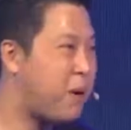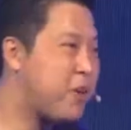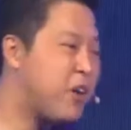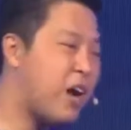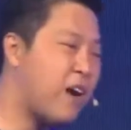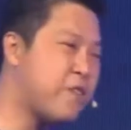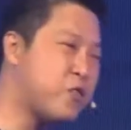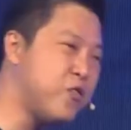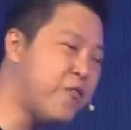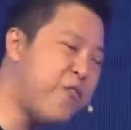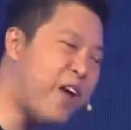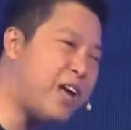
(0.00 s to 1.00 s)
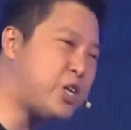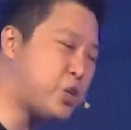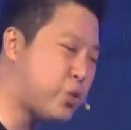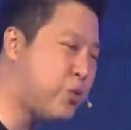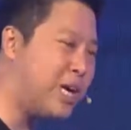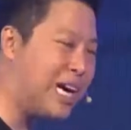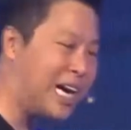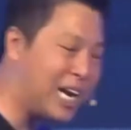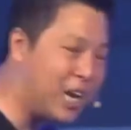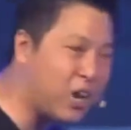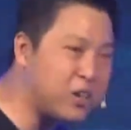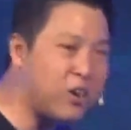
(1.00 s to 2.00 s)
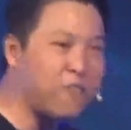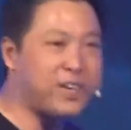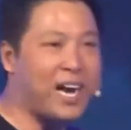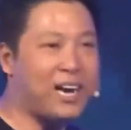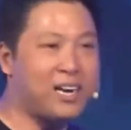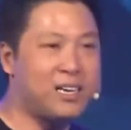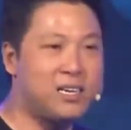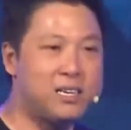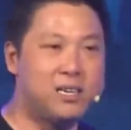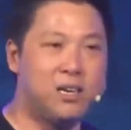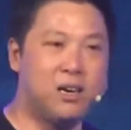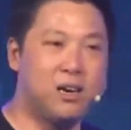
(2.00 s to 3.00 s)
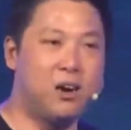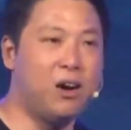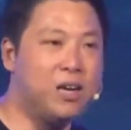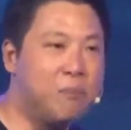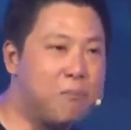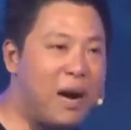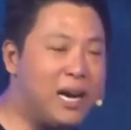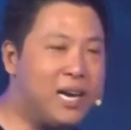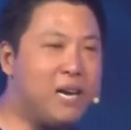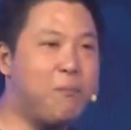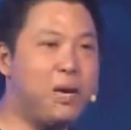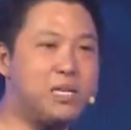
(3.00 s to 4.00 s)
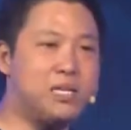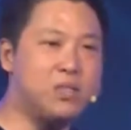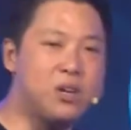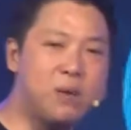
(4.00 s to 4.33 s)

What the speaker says: about you have to vet through a lot of debt on a monthly basis.